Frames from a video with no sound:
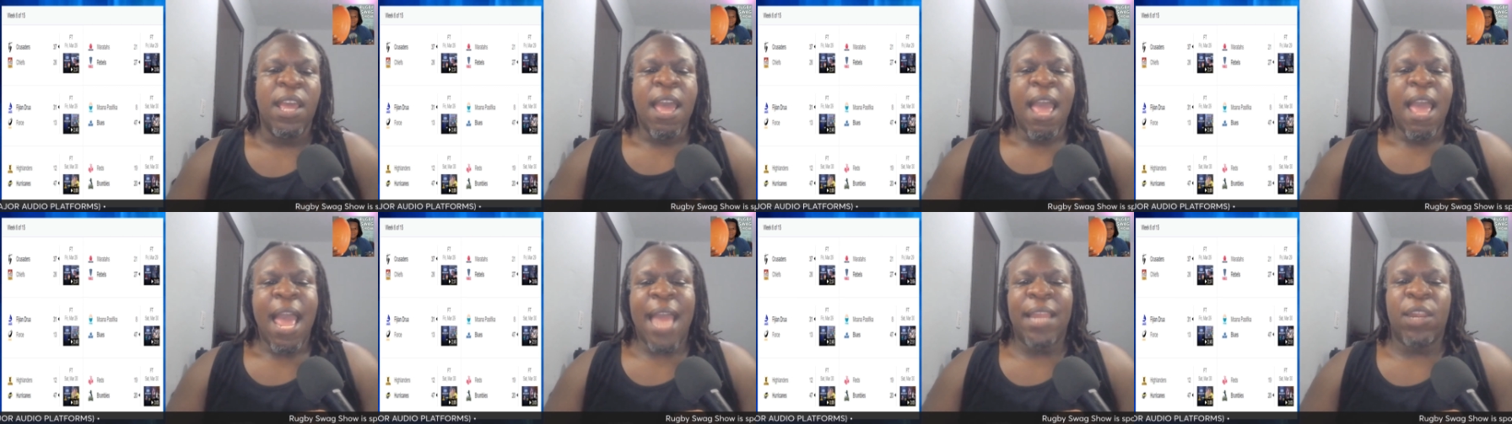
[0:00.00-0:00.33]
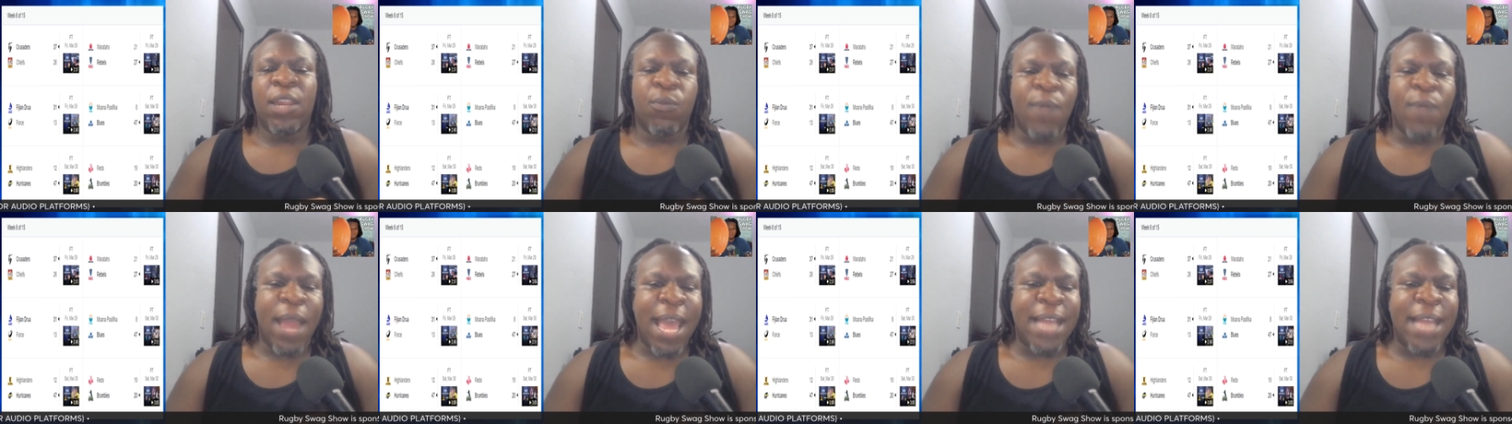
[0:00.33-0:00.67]
and the
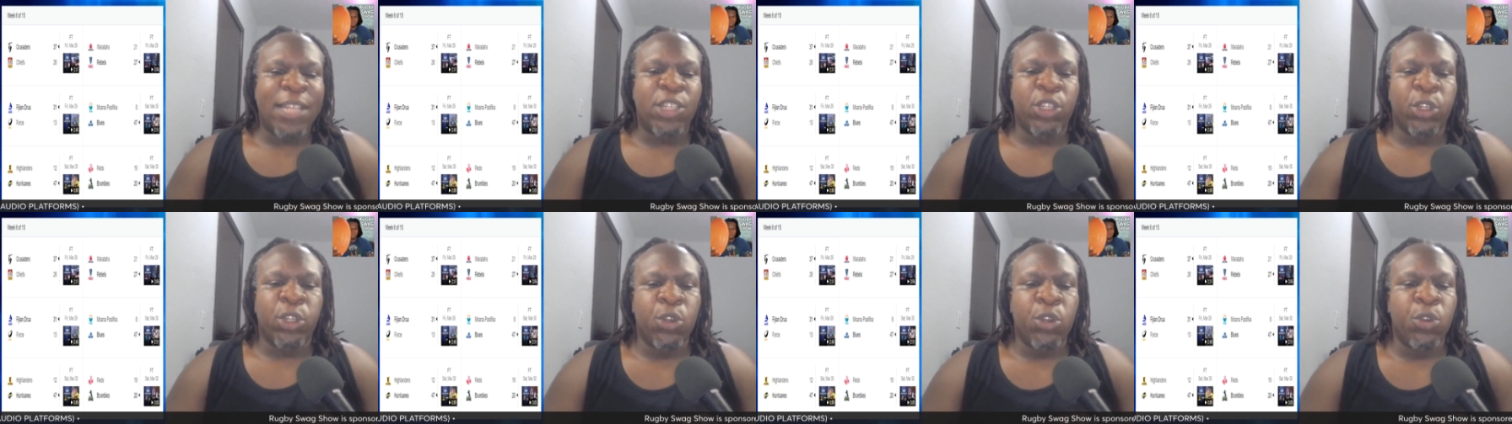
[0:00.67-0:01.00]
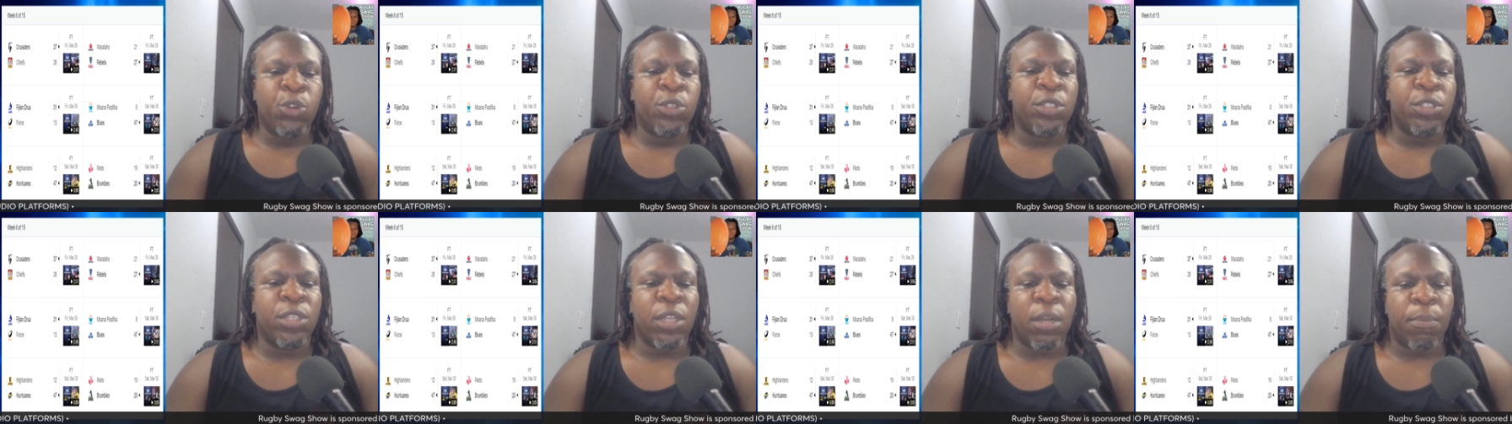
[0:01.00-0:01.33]
Reds
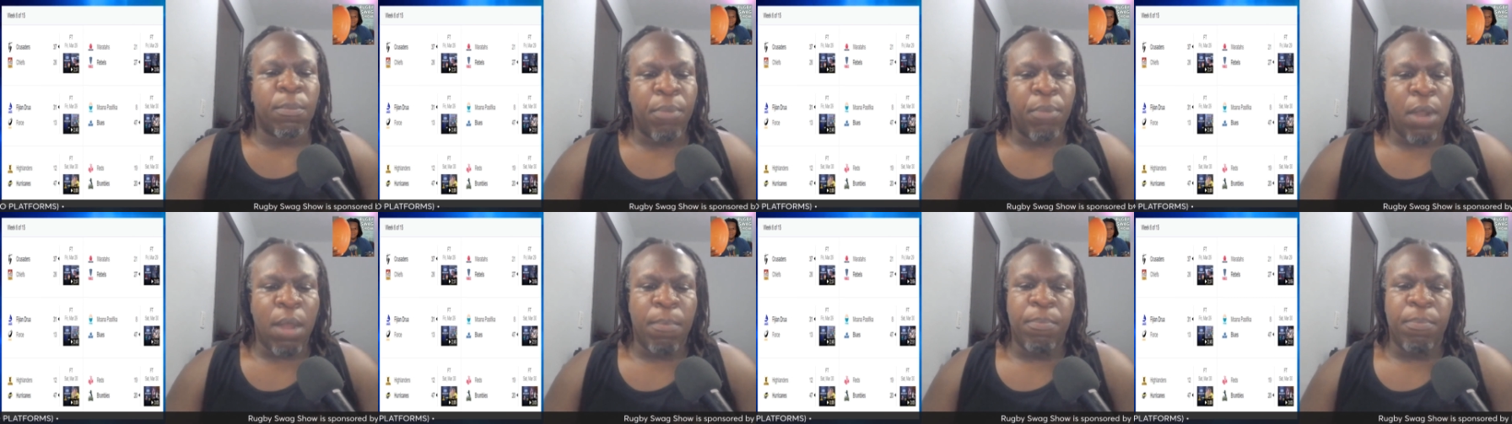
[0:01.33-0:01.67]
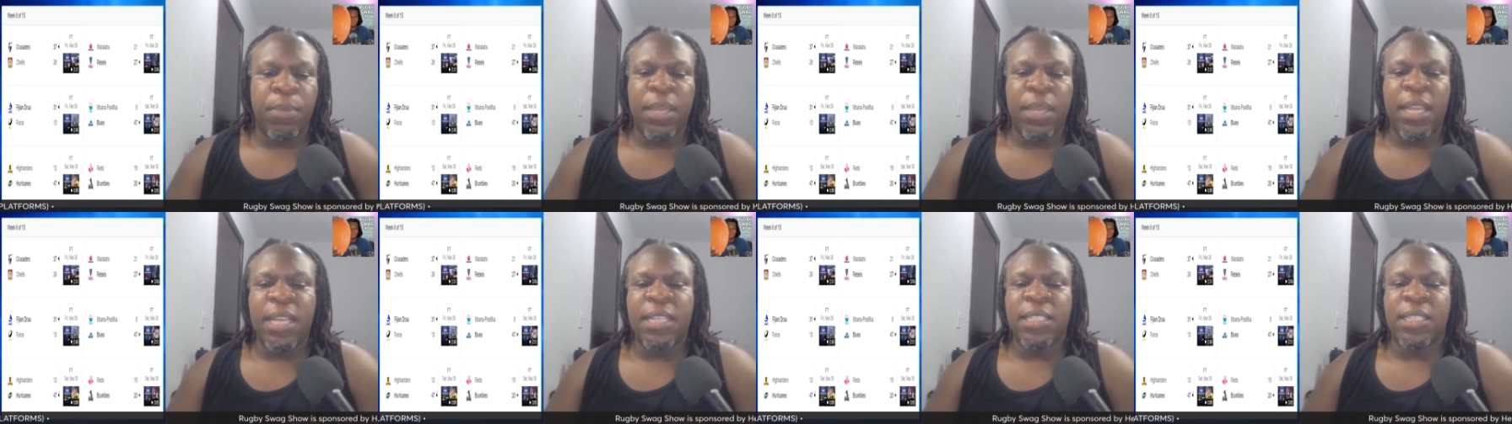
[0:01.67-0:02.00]
lose to the
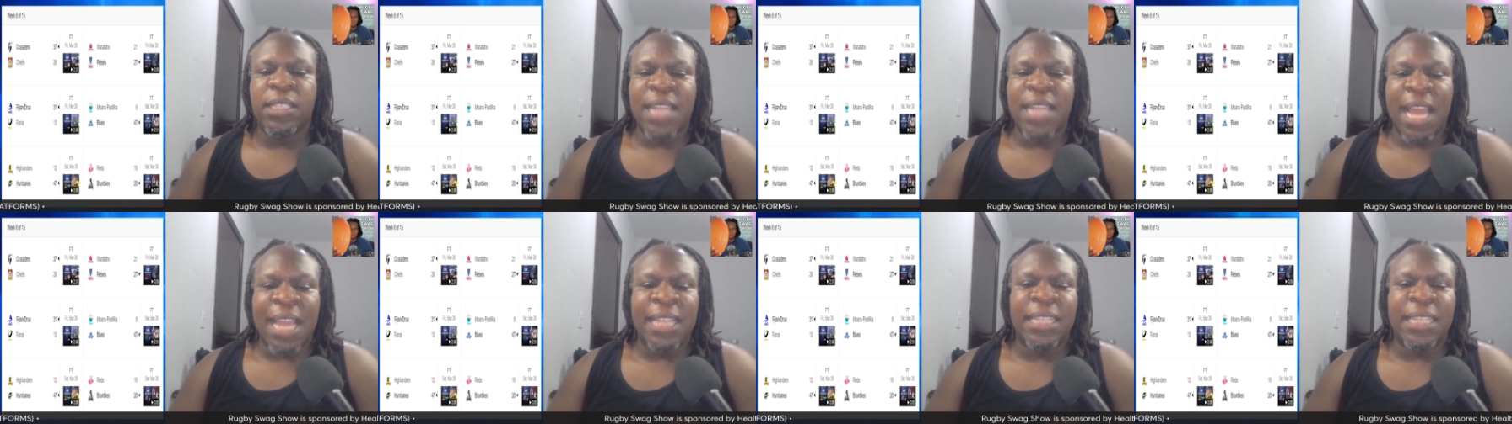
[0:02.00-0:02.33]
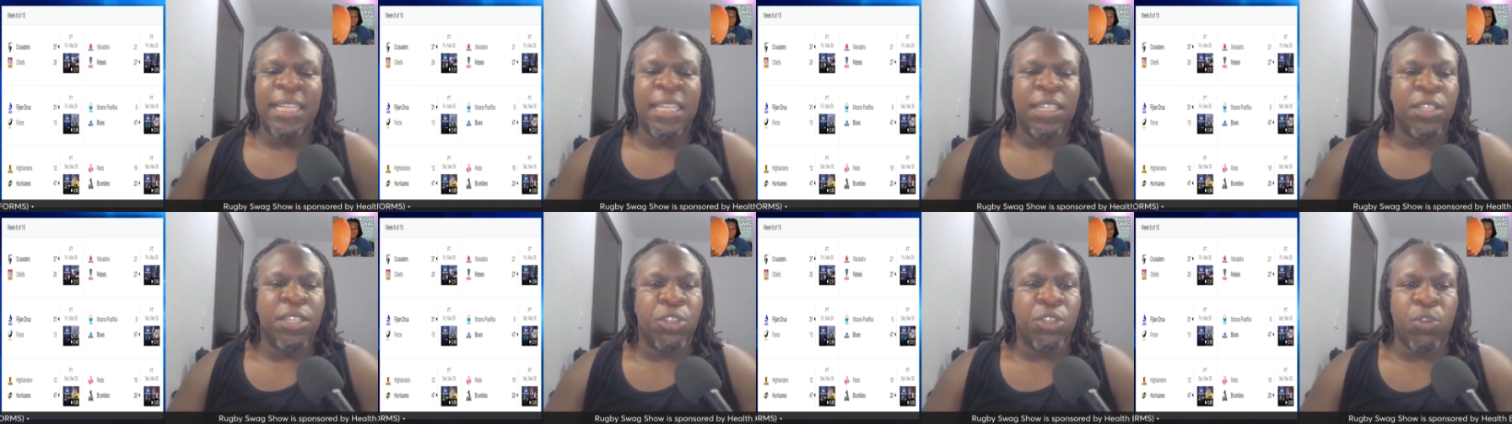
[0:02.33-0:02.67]
Brumbies,
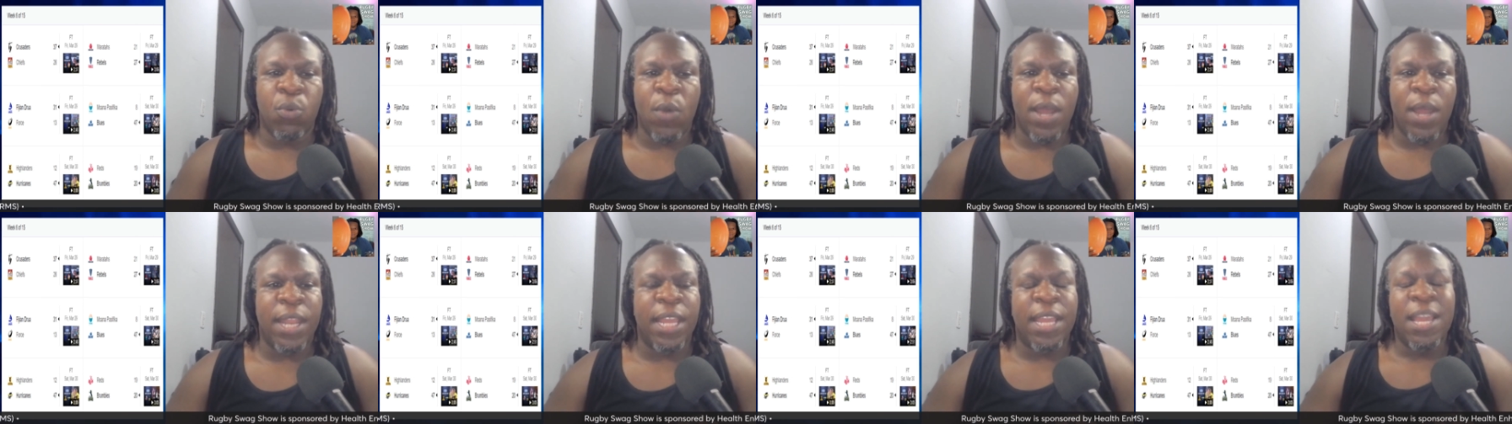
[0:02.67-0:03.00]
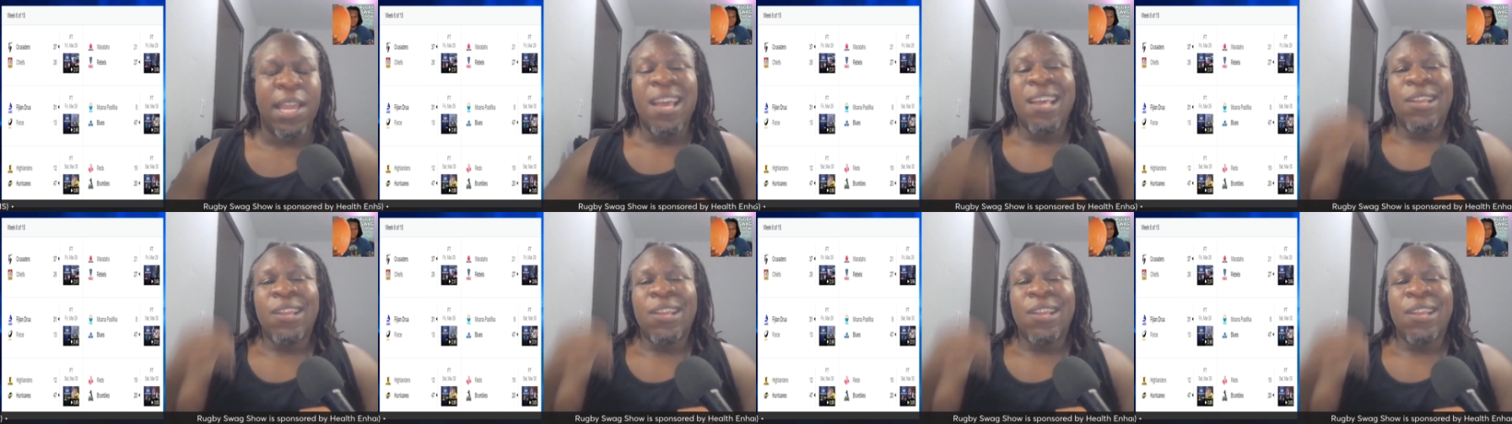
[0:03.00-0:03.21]
19 to 20.